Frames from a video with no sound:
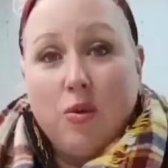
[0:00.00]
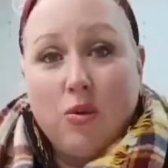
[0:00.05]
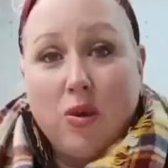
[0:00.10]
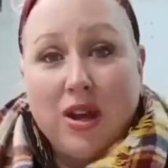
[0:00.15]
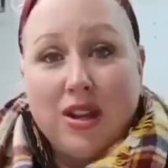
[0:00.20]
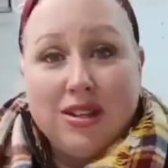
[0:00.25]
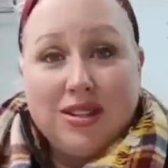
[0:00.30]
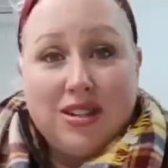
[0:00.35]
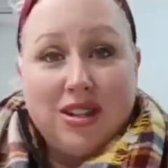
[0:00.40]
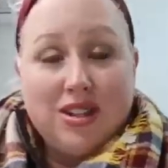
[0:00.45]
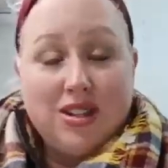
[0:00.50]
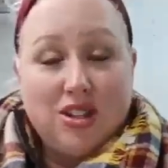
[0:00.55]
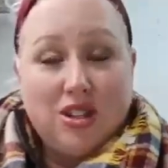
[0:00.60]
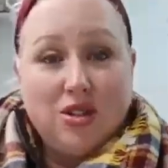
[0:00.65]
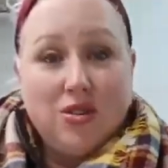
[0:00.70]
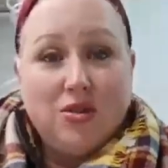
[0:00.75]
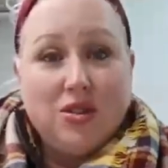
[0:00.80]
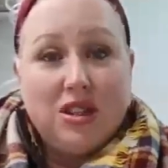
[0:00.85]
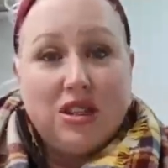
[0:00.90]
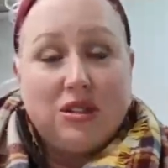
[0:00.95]
want to
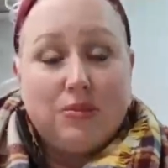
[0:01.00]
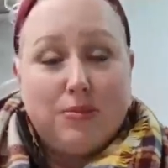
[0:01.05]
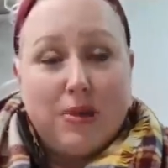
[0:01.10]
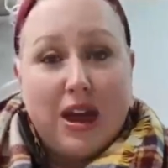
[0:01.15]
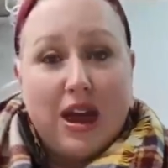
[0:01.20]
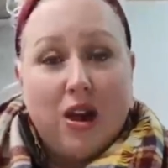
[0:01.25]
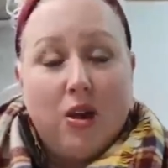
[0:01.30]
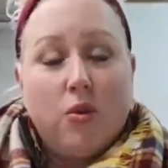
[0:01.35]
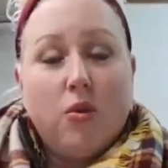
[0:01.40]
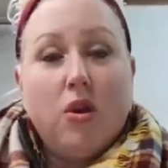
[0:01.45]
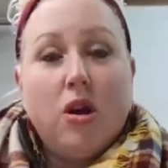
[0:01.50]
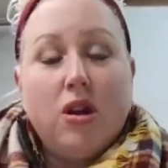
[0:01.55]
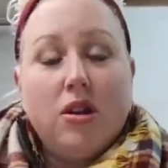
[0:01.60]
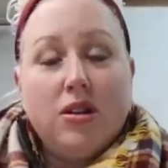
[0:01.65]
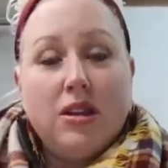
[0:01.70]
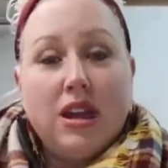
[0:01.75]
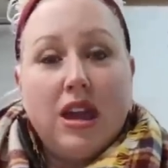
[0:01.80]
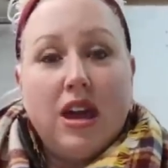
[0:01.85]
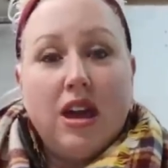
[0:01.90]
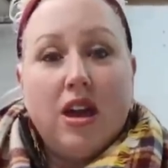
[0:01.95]
do this back
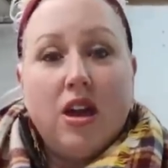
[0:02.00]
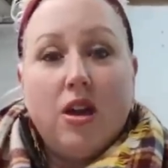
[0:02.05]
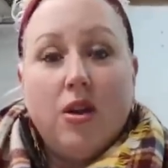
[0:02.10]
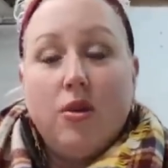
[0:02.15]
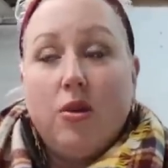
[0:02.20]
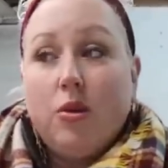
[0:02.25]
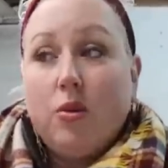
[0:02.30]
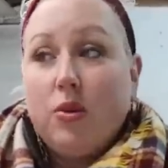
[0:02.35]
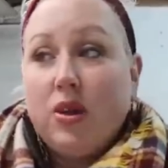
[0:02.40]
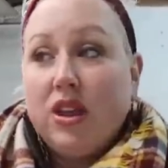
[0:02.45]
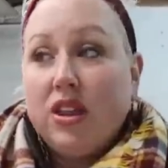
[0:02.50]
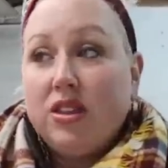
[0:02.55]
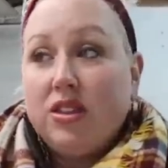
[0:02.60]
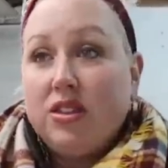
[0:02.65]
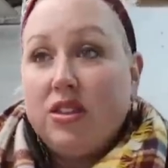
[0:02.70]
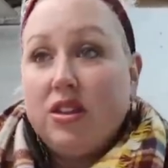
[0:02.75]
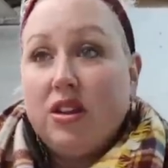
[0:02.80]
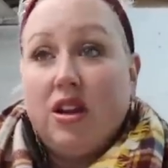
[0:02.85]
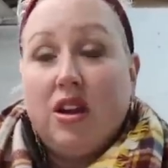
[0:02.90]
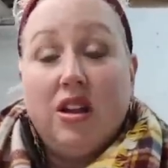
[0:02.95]
wall now
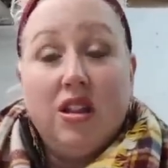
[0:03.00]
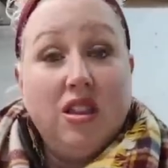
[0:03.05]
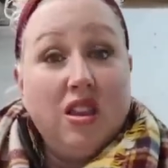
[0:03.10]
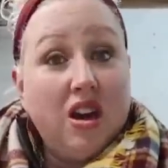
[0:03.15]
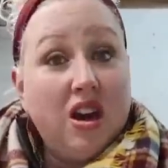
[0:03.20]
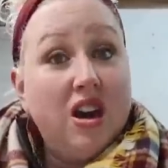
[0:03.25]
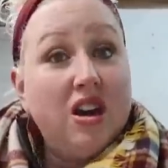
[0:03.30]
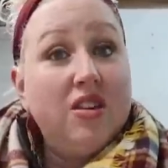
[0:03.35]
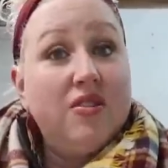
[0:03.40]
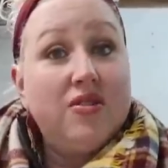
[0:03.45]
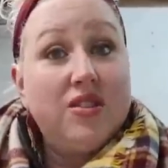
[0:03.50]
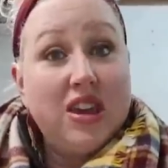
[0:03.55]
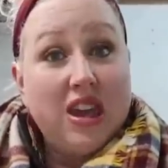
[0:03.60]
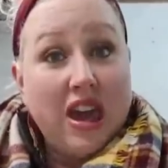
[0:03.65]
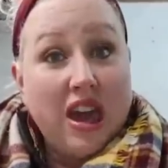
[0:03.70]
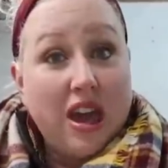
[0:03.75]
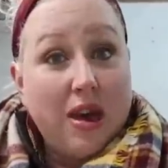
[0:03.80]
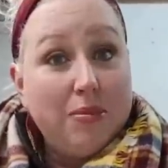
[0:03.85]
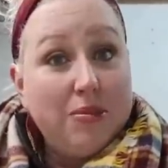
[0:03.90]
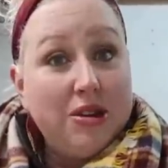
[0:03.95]
with a lot of
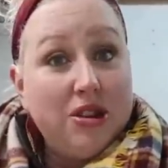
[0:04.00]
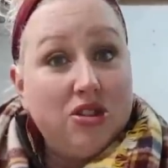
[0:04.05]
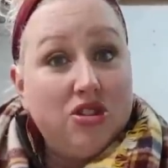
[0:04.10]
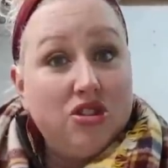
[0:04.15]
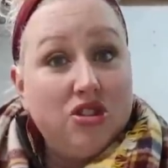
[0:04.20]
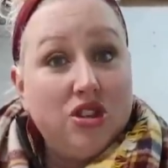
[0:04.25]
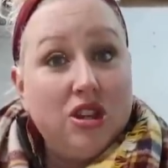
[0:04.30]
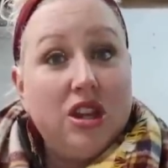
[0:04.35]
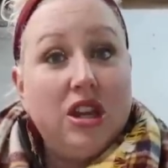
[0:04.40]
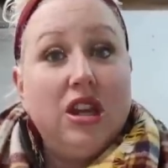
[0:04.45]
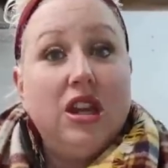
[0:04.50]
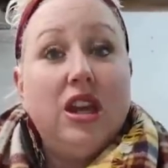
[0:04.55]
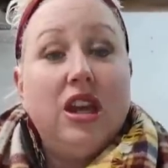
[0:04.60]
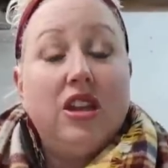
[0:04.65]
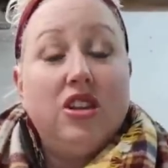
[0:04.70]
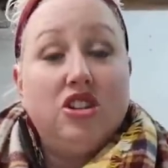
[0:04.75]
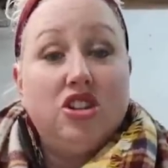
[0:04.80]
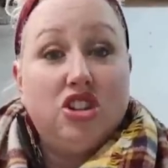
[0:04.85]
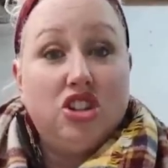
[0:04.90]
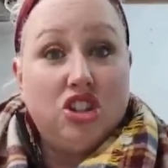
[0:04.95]
cabinetry
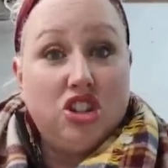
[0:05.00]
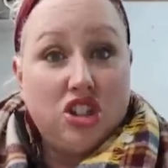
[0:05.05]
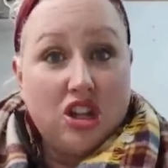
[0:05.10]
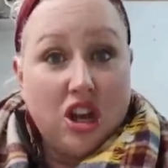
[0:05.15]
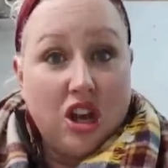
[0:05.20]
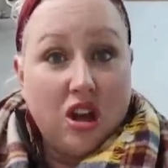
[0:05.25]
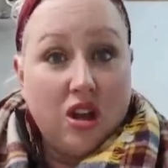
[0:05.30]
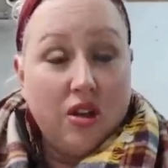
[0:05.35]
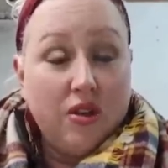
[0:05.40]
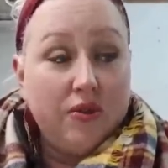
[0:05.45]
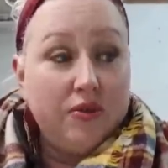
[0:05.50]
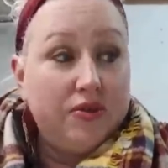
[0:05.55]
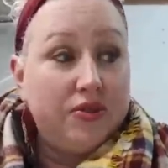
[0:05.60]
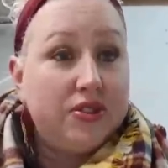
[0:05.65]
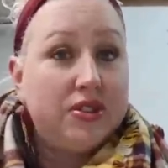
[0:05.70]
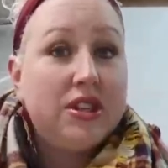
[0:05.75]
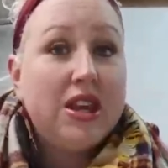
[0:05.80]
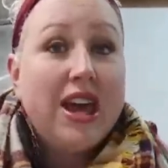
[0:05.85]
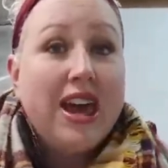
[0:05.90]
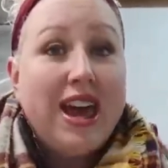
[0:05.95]
and
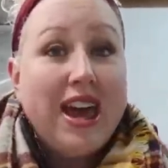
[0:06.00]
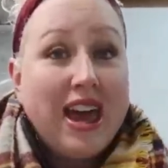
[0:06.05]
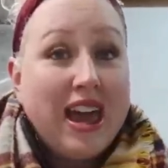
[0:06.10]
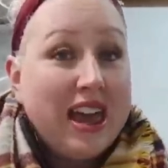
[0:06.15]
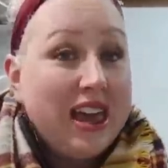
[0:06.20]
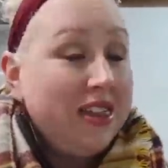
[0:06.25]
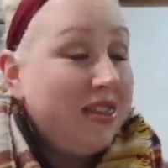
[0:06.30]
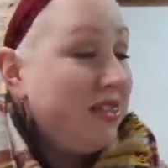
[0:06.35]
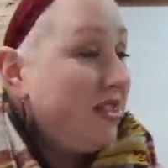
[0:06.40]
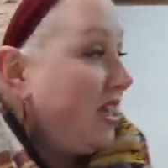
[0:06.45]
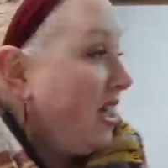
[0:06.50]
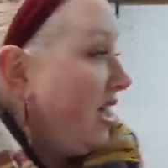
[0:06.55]
shelves. And